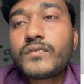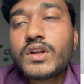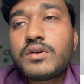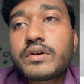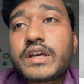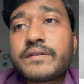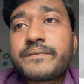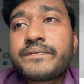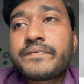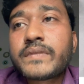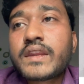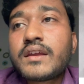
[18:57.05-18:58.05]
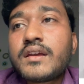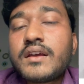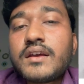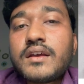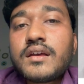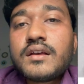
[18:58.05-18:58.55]
Okay,
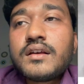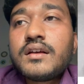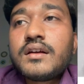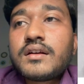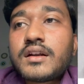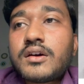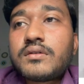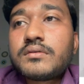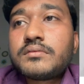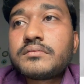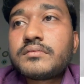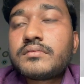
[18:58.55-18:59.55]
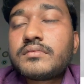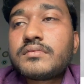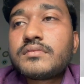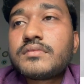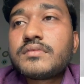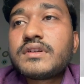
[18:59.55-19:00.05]
now
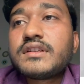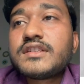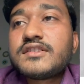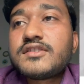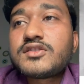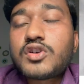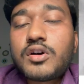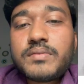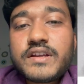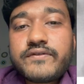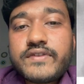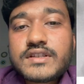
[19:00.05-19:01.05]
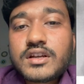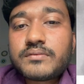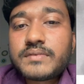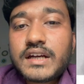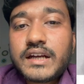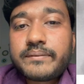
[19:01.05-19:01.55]
this is the oblique fissure of
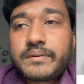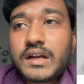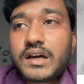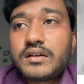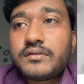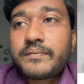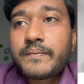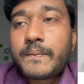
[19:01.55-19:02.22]
the left lung,